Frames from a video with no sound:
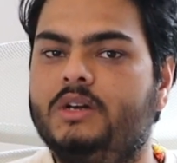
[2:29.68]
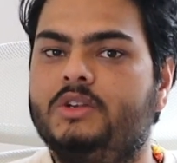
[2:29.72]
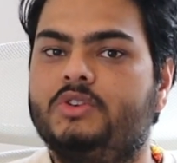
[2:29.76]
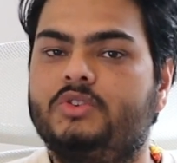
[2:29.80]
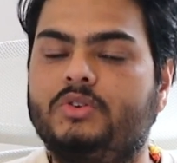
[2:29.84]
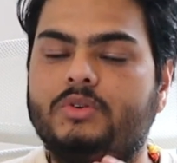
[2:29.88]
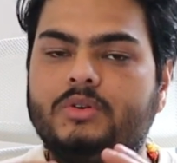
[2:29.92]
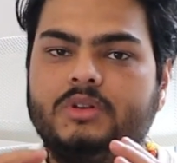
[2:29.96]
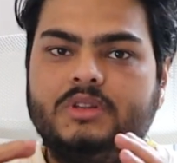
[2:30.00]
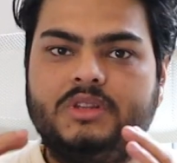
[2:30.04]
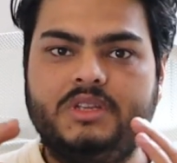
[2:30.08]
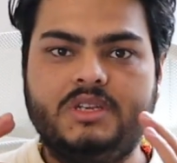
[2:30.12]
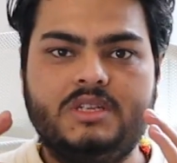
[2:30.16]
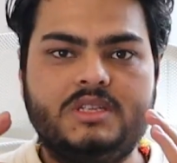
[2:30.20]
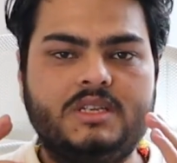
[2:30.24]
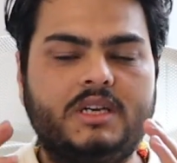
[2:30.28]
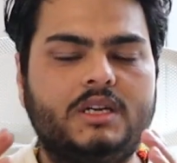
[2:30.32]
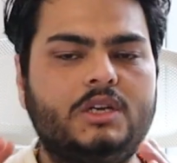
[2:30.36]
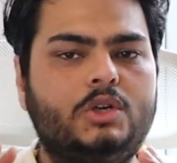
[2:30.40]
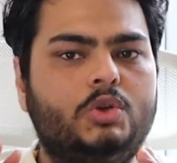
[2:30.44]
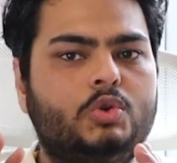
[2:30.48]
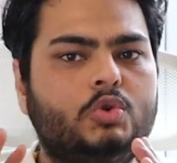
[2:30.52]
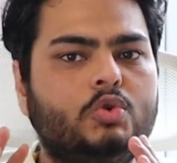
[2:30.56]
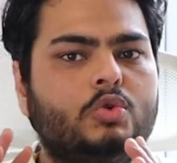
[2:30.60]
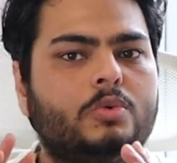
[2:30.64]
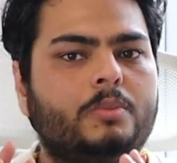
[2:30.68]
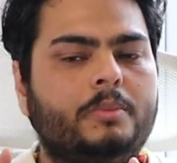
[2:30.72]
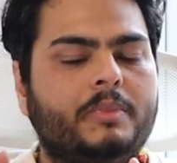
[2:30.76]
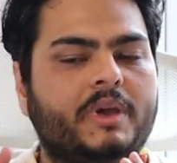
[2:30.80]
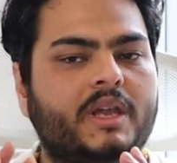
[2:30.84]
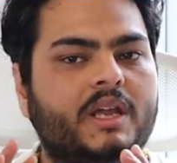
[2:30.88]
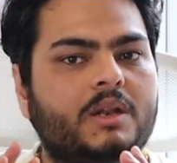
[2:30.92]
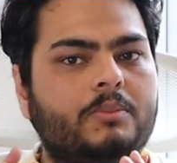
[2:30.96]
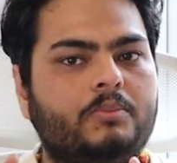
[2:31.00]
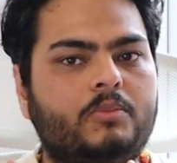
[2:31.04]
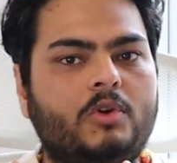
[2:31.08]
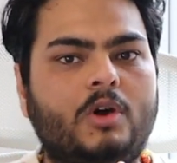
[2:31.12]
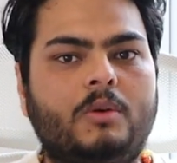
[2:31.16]
So these are two
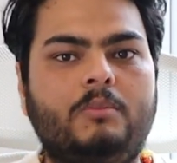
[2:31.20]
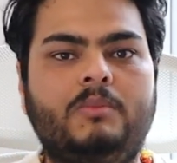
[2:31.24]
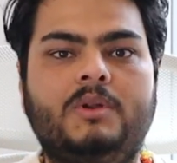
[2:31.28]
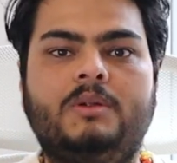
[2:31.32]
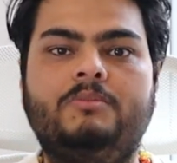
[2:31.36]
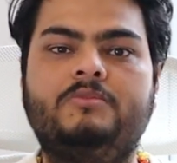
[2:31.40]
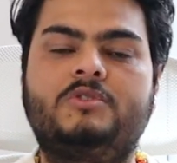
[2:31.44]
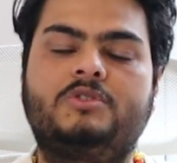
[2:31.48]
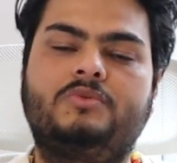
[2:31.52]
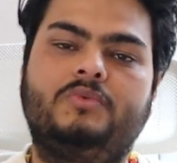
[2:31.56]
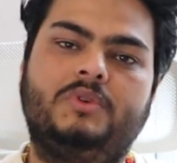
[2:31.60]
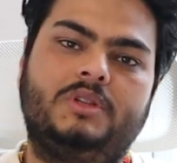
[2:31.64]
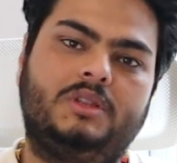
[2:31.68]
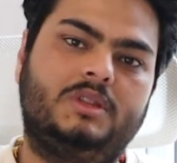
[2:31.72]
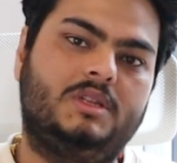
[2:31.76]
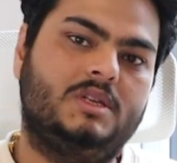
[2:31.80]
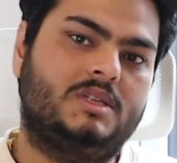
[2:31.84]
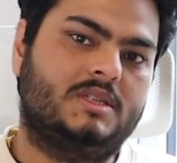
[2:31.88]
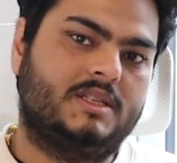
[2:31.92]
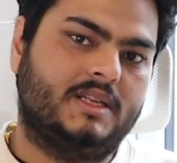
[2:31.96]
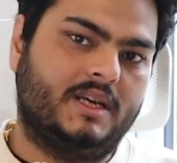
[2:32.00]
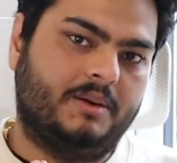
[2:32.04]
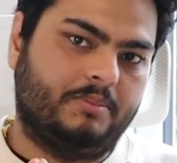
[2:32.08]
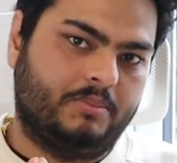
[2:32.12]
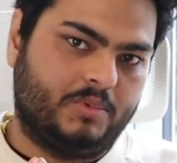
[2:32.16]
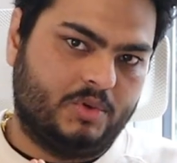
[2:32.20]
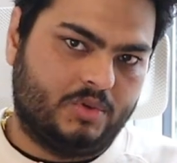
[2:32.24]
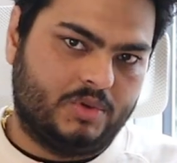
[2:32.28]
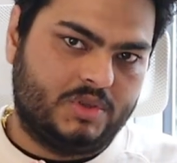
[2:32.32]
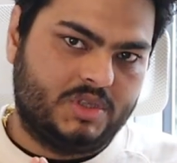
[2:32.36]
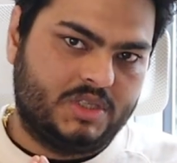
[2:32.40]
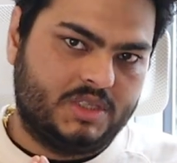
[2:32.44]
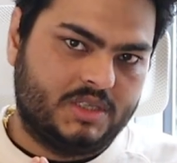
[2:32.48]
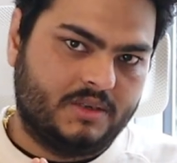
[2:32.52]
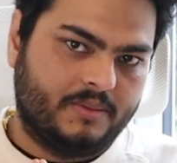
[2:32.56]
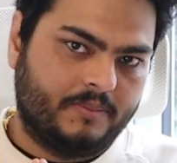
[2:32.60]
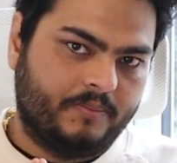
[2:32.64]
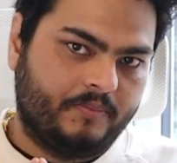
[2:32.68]
main problems with this
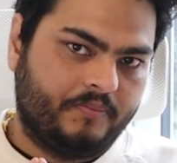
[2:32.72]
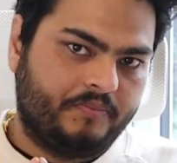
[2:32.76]
approach.